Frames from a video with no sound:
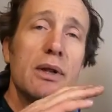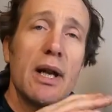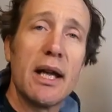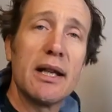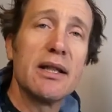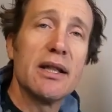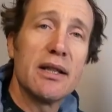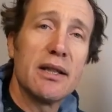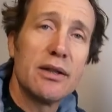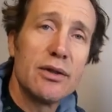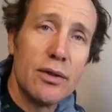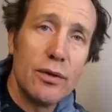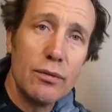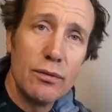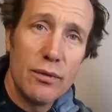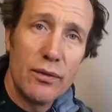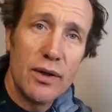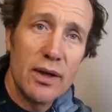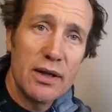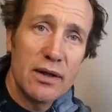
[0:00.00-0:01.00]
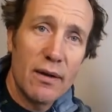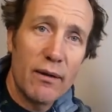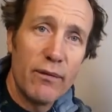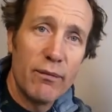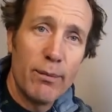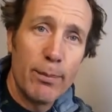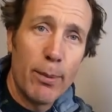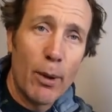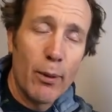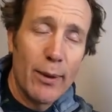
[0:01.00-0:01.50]
get it to this
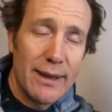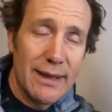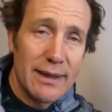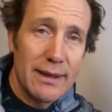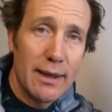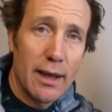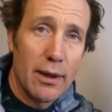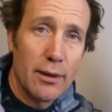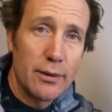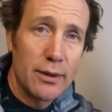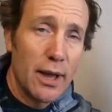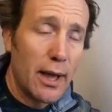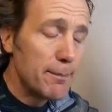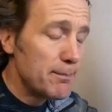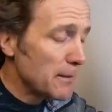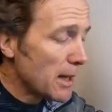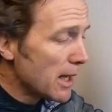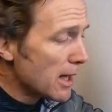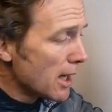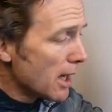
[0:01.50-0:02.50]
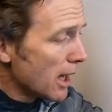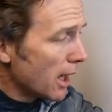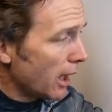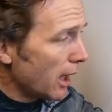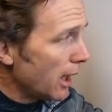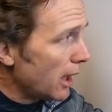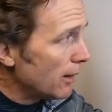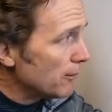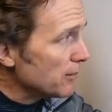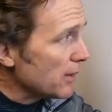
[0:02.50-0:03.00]
point. Okay.
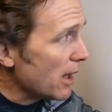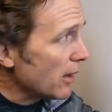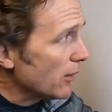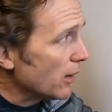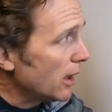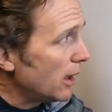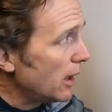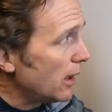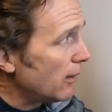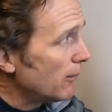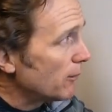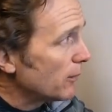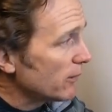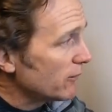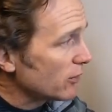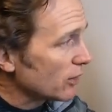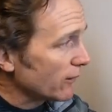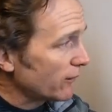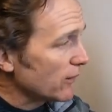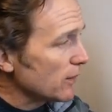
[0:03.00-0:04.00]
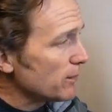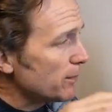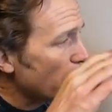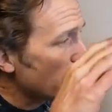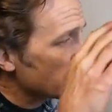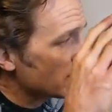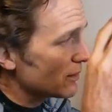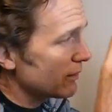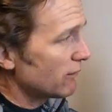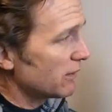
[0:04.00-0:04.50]
Now, we've got a few
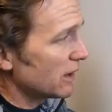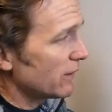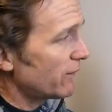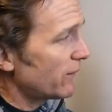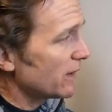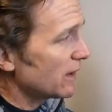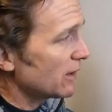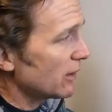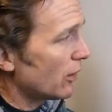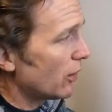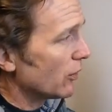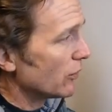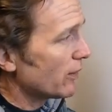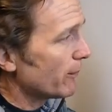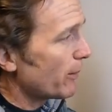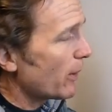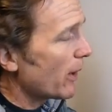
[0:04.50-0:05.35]
parts already fitted on the